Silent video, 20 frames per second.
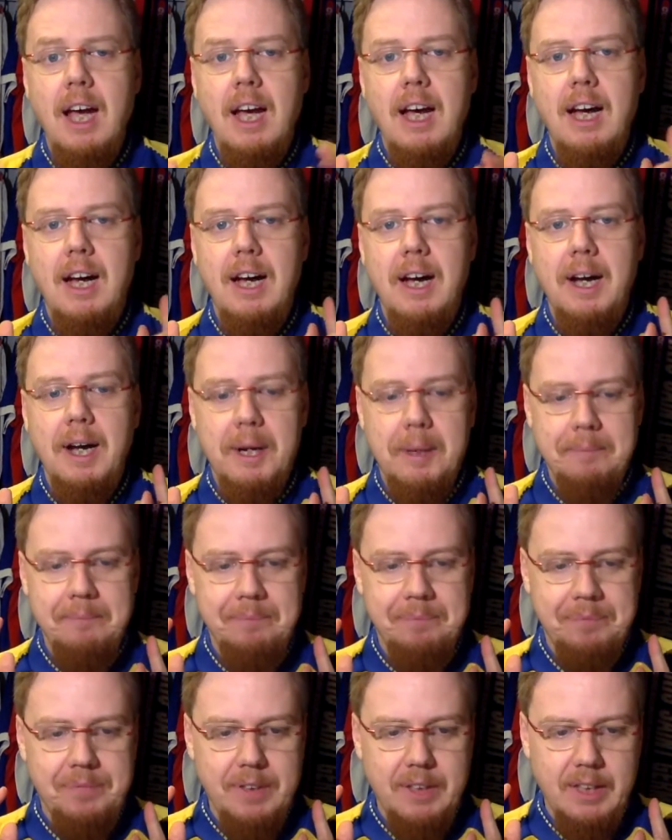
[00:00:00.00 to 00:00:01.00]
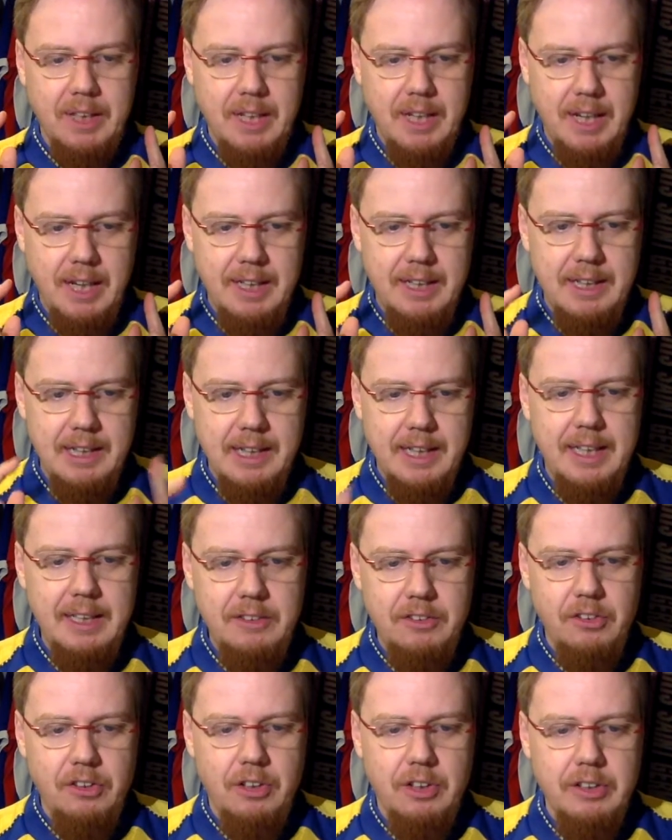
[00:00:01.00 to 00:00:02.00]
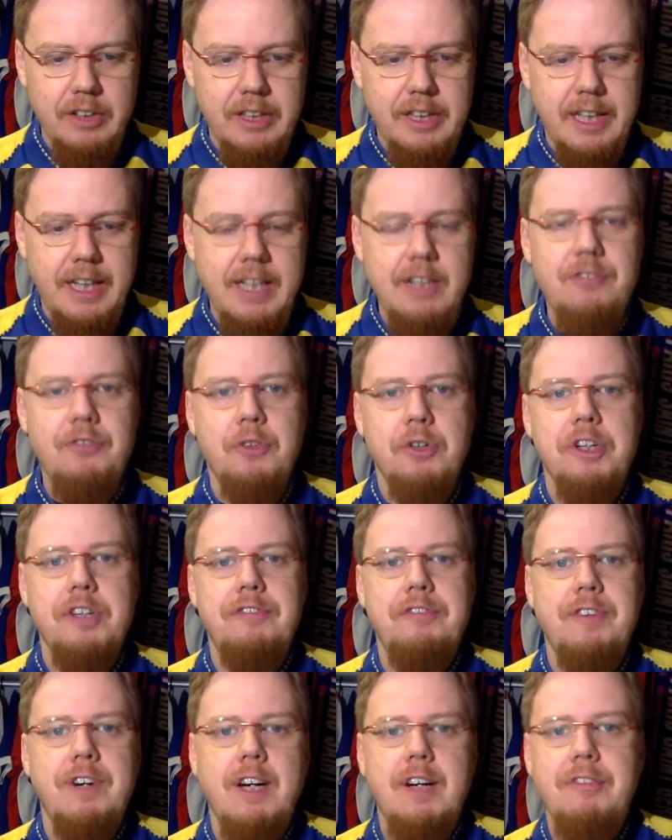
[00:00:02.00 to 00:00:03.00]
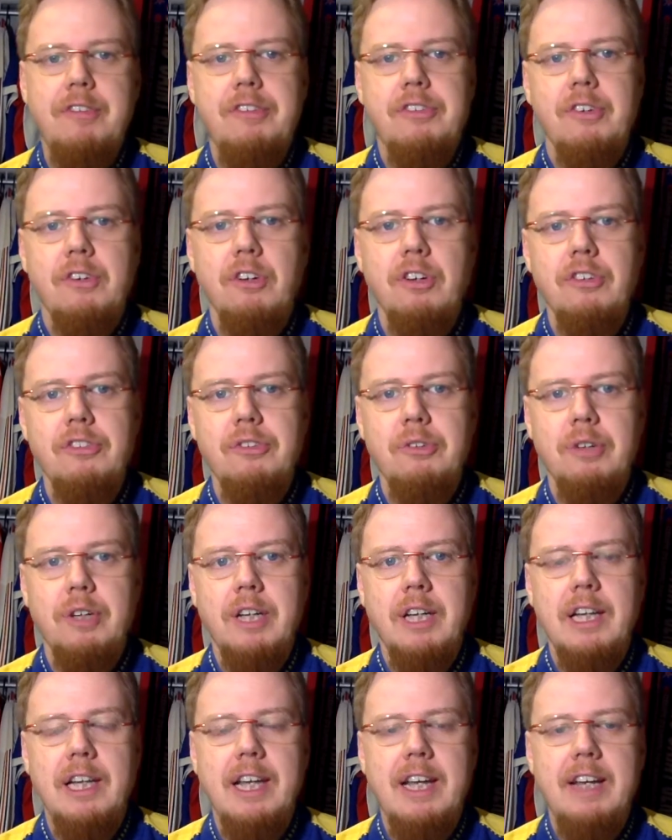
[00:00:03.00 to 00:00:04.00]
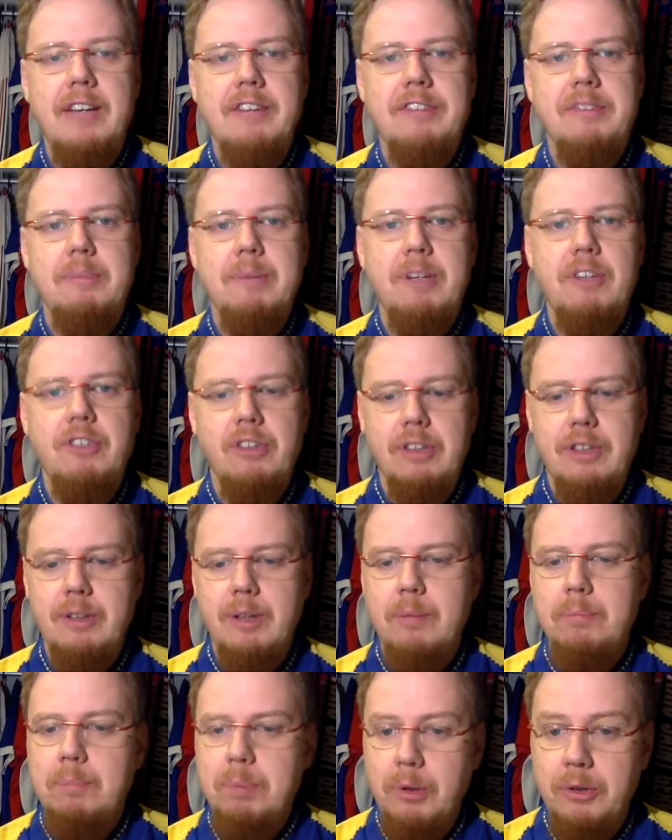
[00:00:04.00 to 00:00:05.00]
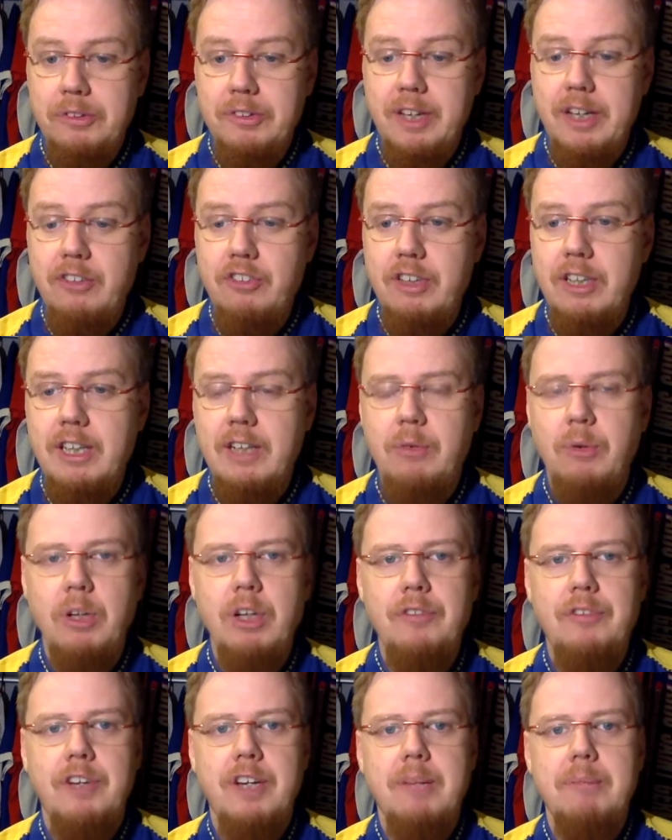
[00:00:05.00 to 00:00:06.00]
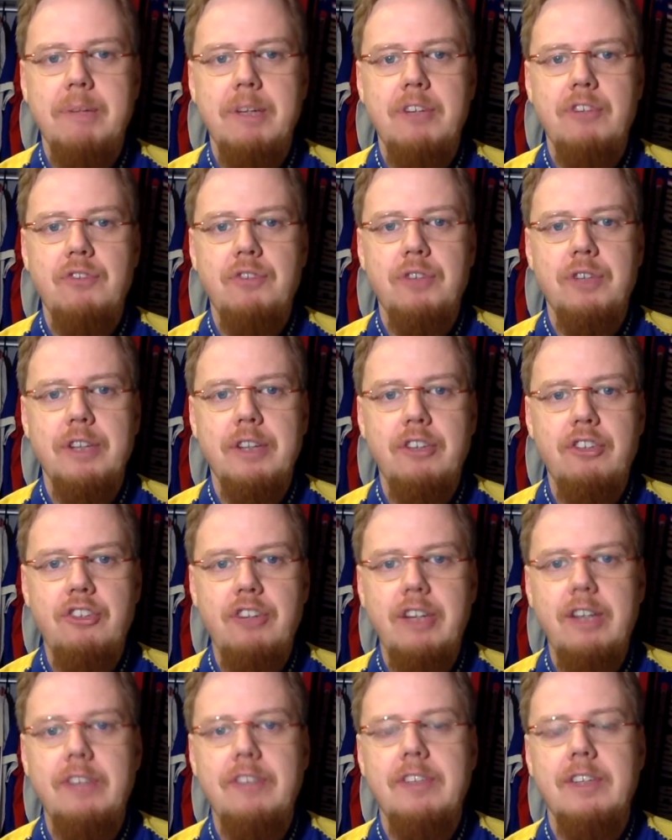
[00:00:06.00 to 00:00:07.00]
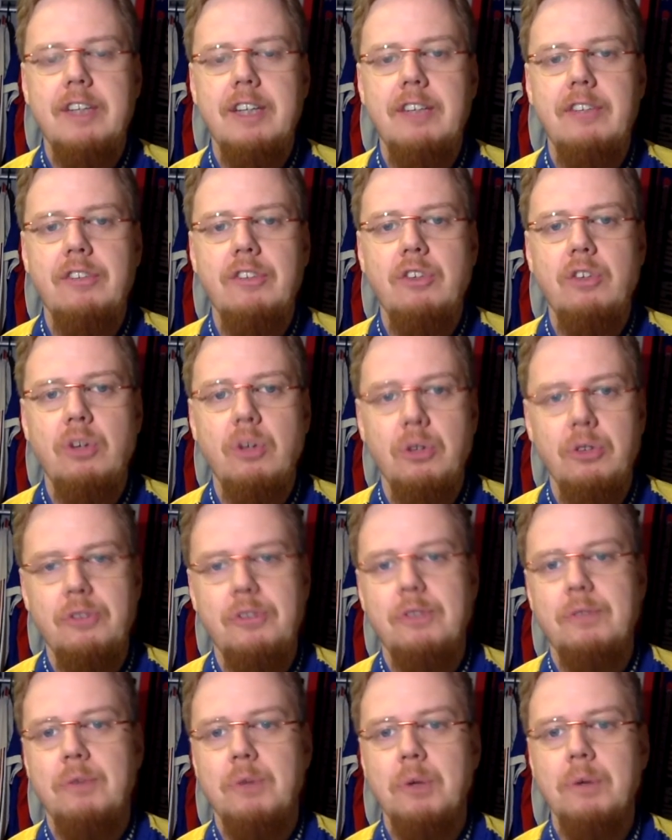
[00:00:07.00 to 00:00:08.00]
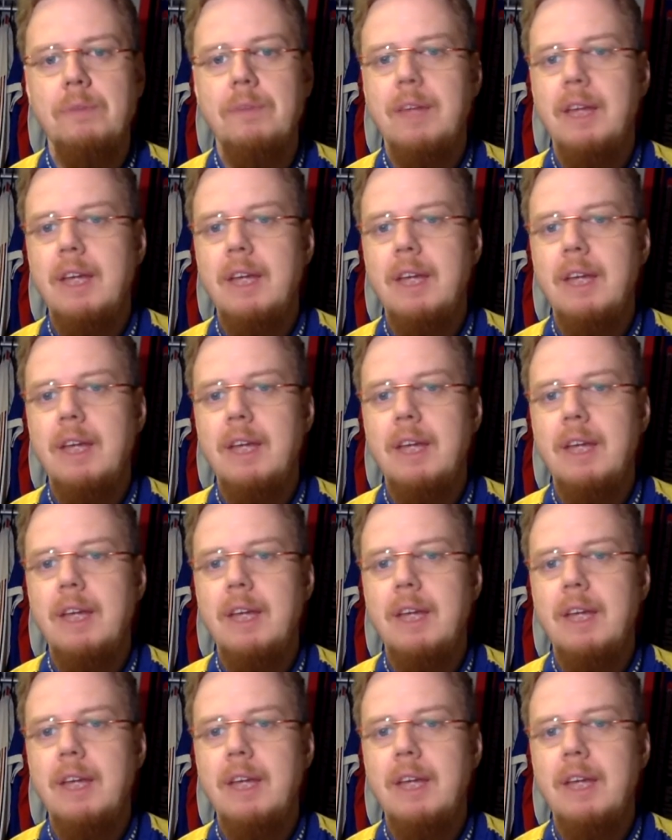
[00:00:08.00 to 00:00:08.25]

Um, and later on at 8.45 it's also a last match and a potentially a qualifying match for the Czechs against Kosovo.